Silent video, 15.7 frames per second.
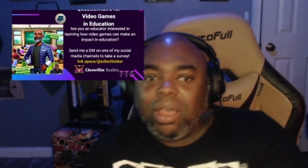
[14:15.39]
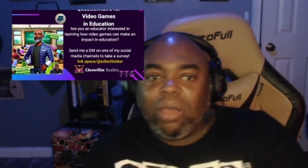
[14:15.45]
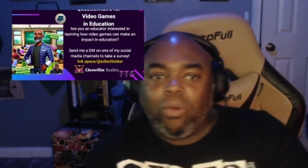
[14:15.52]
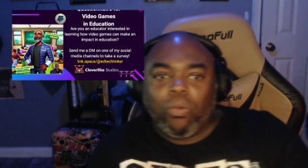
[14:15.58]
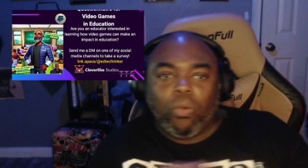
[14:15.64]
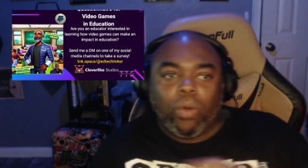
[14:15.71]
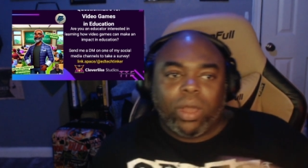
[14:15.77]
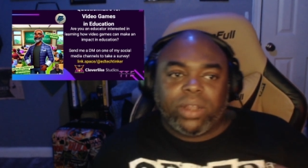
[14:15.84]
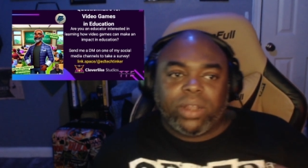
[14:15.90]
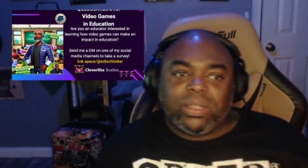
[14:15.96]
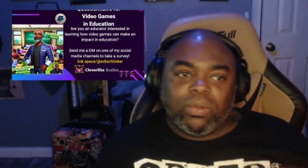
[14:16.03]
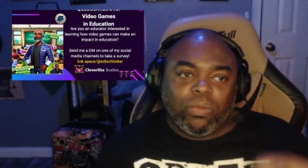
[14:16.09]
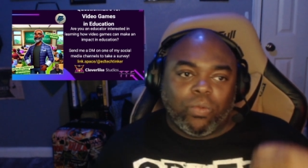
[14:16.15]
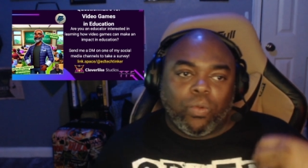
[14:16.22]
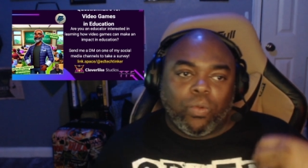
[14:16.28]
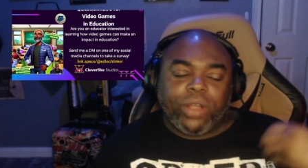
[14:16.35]
What
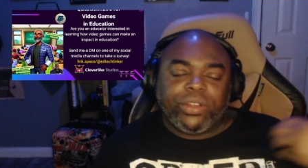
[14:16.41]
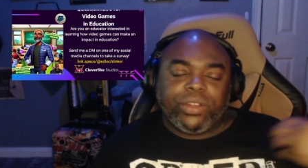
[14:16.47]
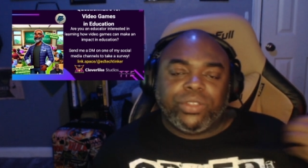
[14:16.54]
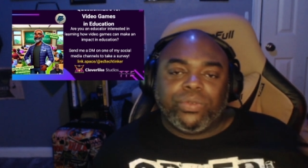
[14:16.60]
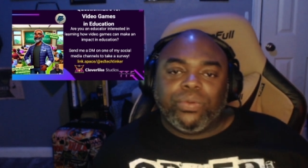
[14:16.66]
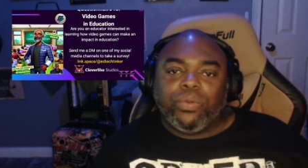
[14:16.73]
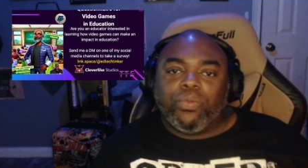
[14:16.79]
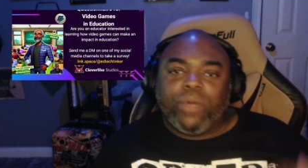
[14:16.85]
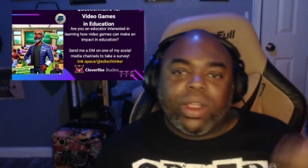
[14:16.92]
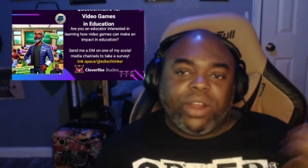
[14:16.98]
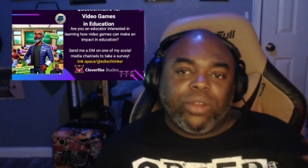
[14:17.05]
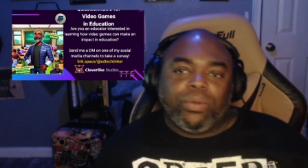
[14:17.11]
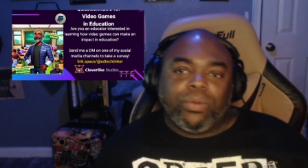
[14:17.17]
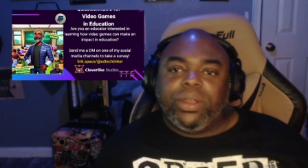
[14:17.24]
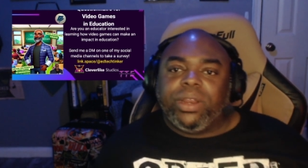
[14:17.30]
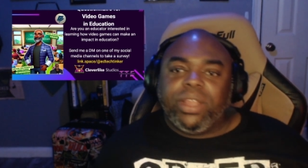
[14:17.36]
where do where do
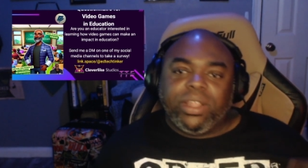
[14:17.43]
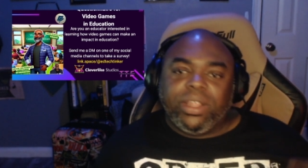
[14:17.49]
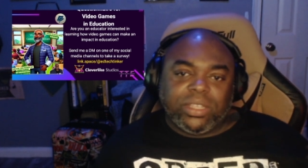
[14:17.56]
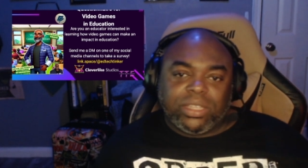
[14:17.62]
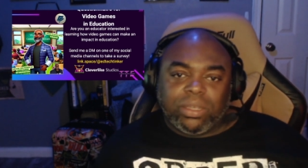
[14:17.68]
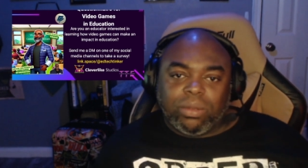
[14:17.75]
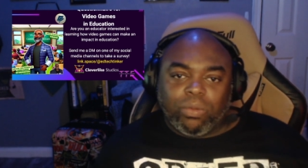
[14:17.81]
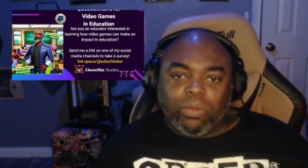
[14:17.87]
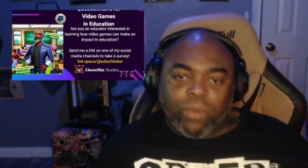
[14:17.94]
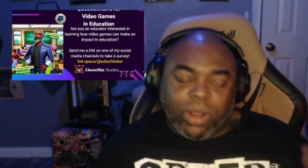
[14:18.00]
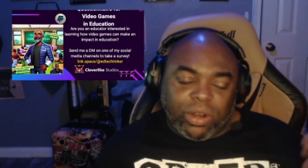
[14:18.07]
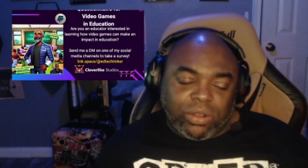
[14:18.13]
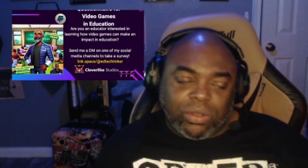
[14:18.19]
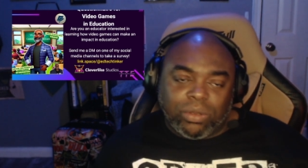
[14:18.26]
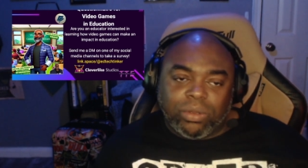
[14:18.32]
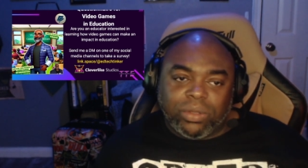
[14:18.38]
we need this? Where
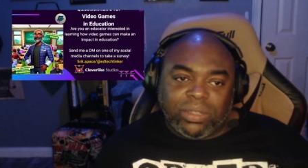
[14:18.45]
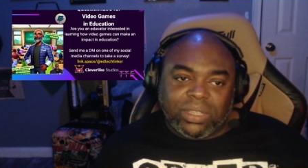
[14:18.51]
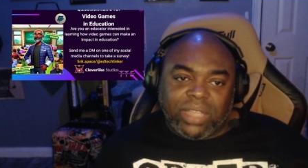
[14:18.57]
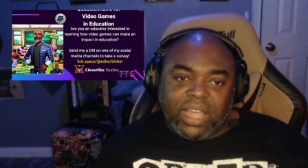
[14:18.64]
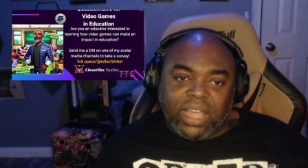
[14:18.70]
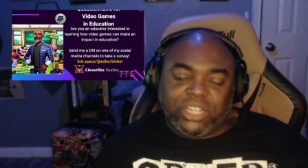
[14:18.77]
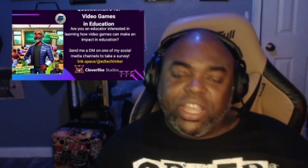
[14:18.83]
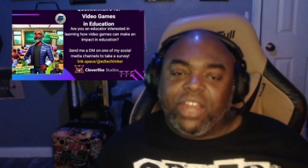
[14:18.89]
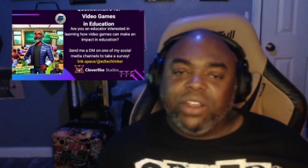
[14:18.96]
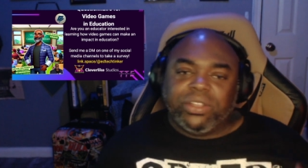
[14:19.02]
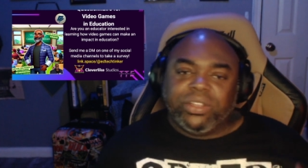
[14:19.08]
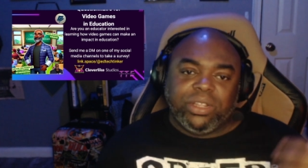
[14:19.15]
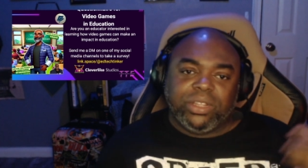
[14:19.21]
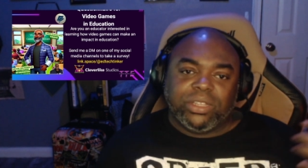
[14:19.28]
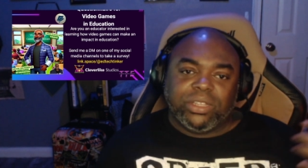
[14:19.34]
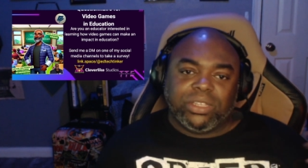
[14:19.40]
do educators
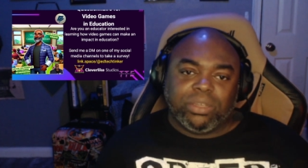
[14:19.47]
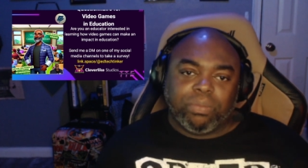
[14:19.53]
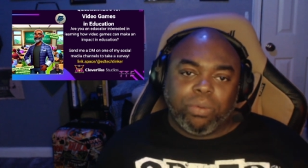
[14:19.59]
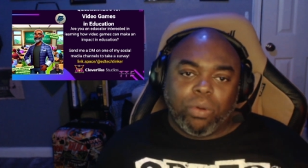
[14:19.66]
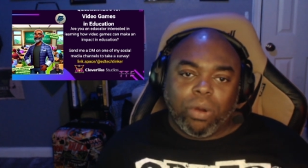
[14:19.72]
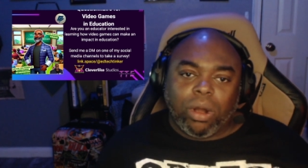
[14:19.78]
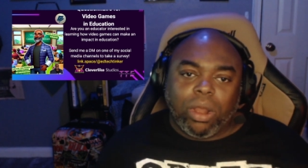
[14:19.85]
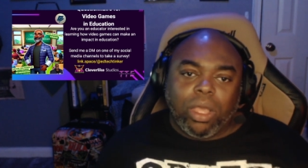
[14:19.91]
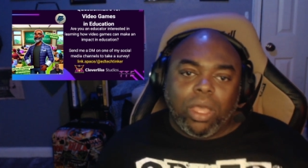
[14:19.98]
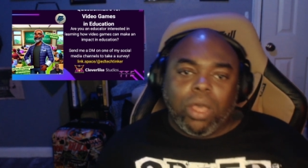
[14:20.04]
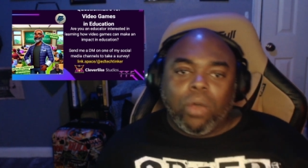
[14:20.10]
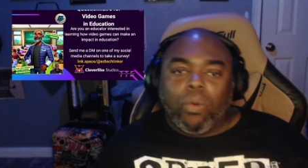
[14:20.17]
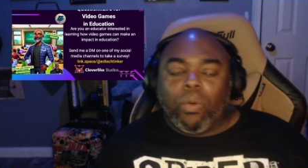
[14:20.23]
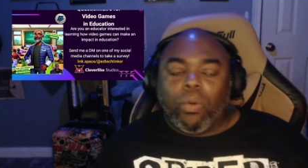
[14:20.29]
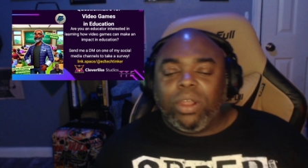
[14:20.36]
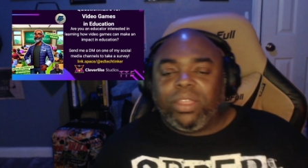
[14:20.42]
need to support?
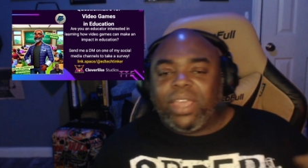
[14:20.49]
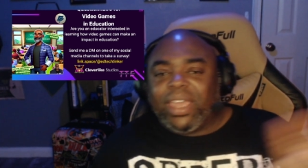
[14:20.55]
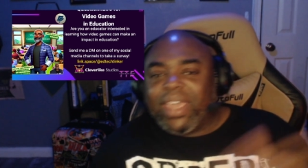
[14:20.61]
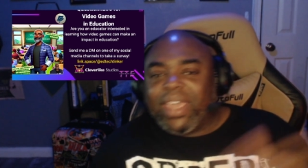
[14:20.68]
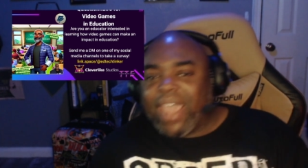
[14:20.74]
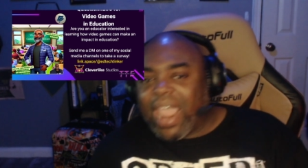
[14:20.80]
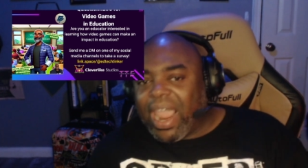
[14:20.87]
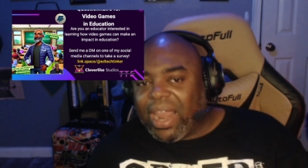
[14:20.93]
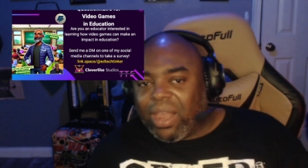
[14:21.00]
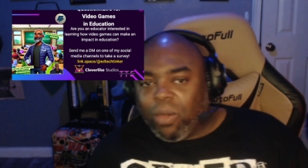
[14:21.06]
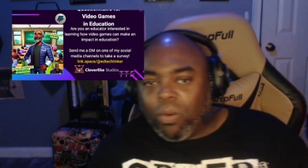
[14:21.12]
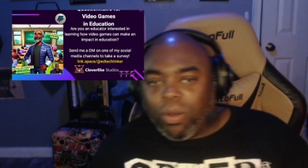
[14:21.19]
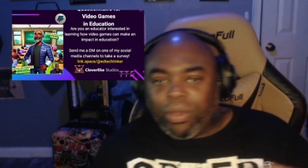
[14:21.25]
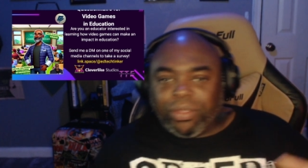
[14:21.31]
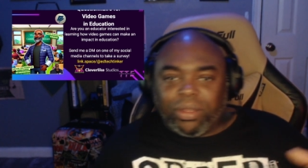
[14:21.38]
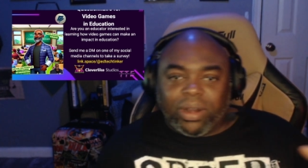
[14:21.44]
What are they gaining?
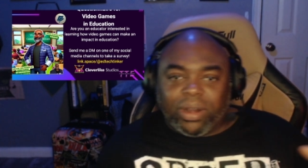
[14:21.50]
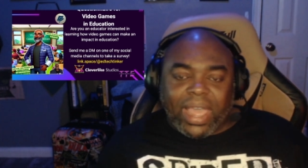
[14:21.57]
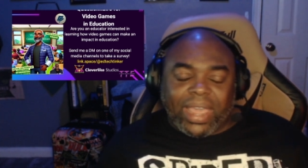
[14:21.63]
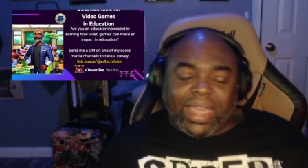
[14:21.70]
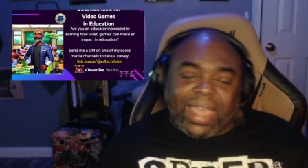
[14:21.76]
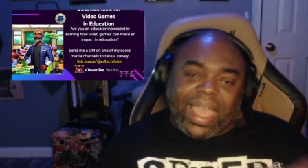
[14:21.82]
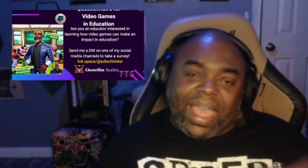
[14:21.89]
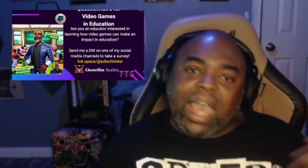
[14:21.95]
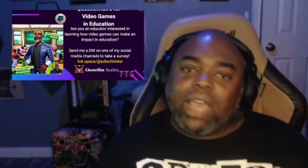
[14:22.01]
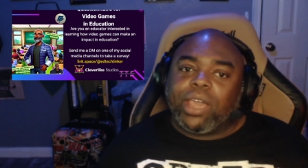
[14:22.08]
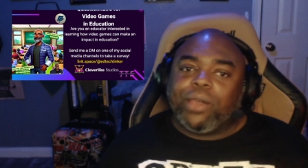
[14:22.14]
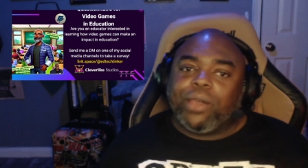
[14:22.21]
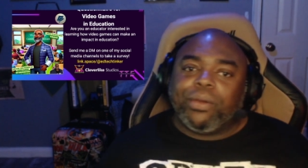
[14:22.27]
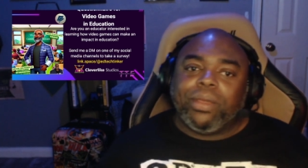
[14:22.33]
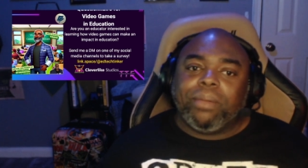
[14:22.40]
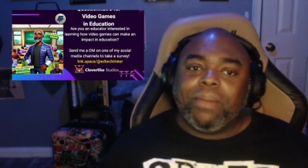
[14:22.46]
What are they lacking? How can
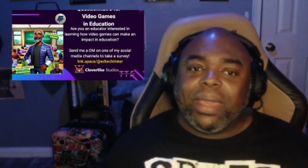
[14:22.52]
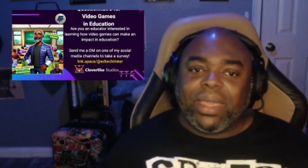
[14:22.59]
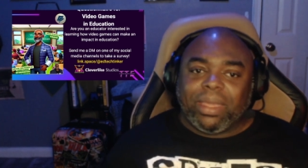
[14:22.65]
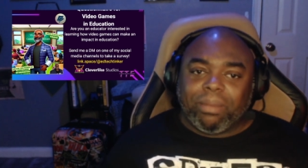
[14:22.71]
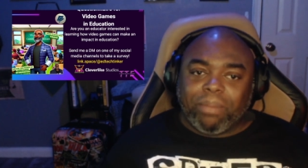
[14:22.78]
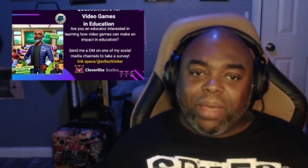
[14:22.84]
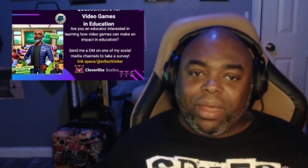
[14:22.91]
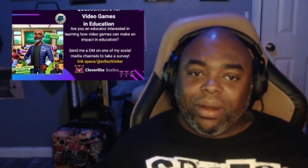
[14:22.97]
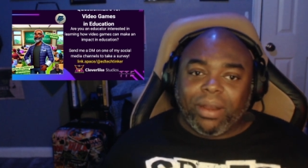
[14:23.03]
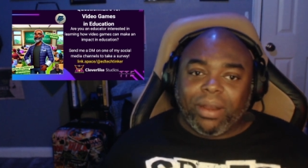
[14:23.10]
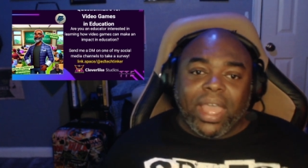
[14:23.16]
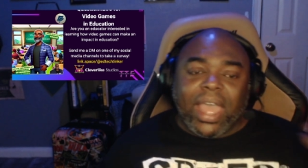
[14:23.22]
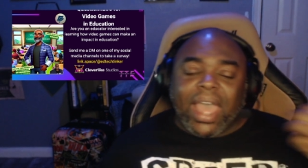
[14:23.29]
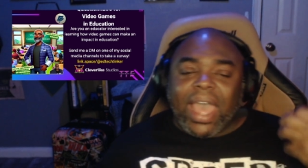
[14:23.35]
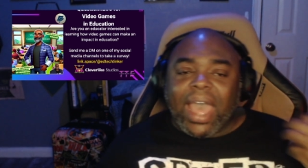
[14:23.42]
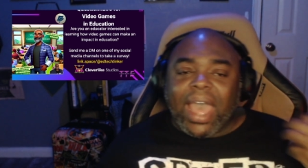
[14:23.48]
we make it better?
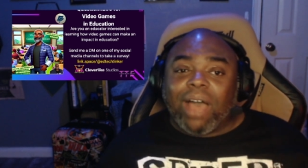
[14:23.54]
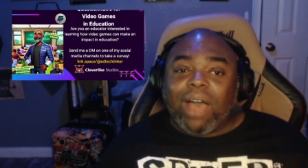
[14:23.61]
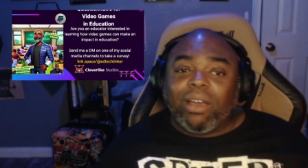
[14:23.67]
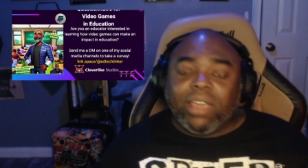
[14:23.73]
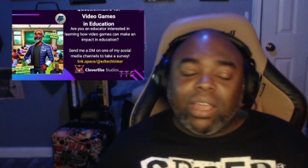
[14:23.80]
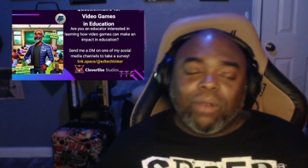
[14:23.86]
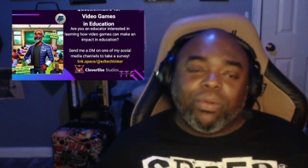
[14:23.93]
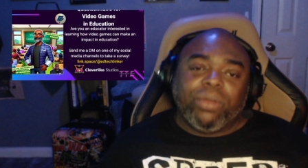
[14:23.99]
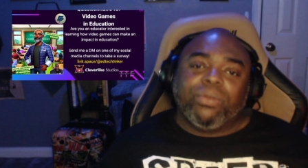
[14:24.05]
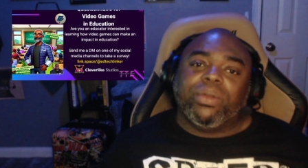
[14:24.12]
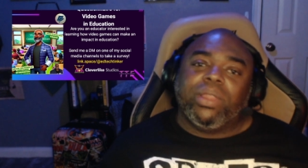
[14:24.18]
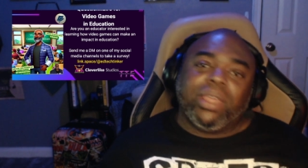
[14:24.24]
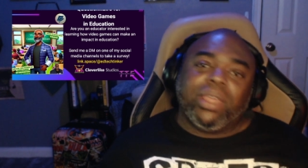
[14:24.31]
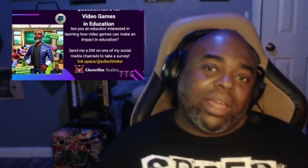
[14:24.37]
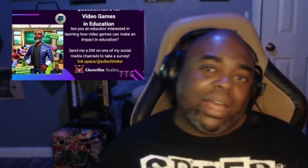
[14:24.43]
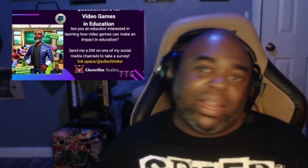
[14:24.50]
How can we really
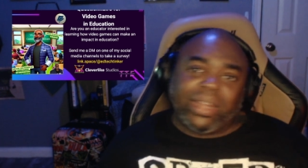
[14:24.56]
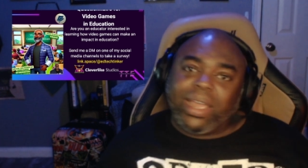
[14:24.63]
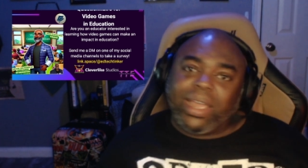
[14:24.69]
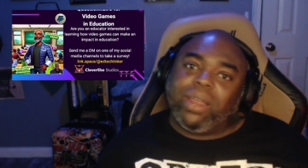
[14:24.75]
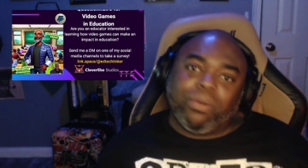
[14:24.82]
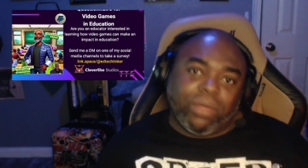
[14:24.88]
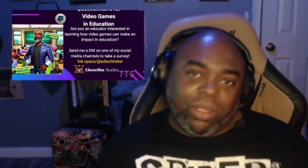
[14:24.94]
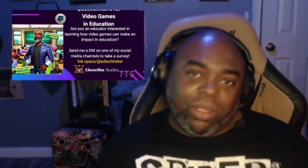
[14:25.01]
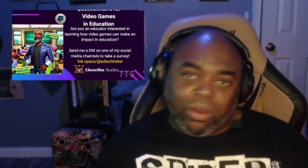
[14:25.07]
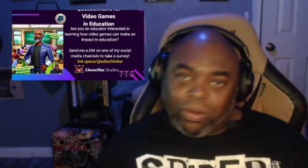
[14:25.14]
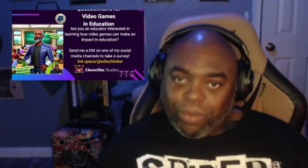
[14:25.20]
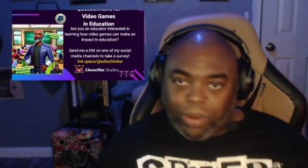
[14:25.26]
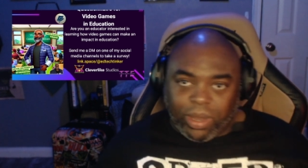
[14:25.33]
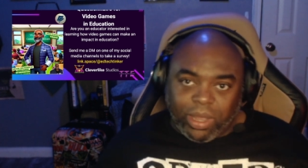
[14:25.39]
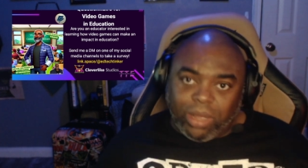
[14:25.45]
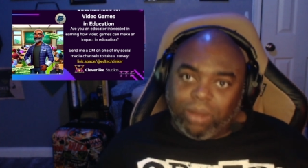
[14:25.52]
align it with
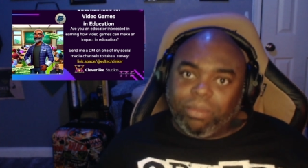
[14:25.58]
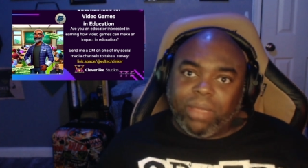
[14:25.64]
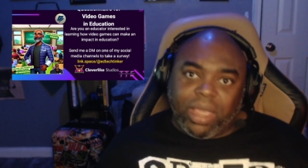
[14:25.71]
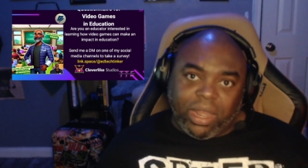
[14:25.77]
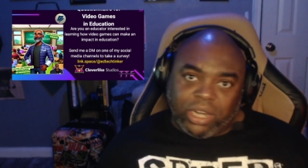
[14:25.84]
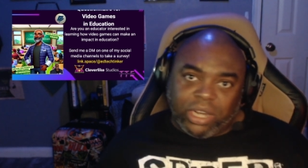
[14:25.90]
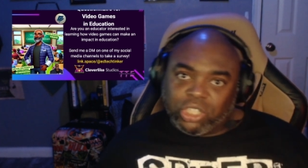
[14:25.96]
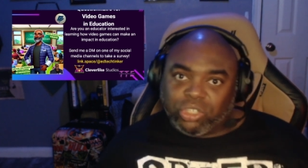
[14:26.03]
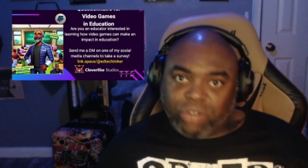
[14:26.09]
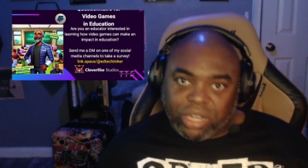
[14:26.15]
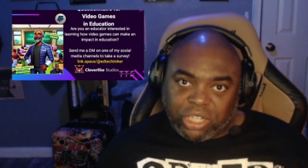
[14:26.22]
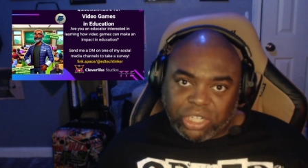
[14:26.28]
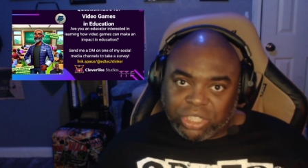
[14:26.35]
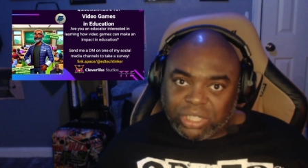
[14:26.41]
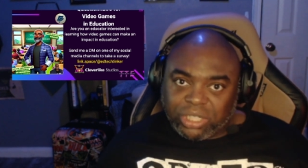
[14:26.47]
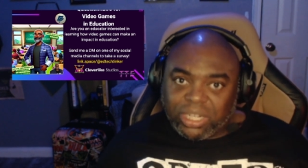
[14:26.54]
curriculum and
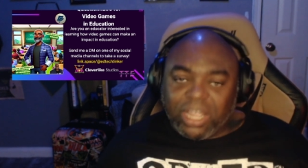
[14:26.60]
instruction?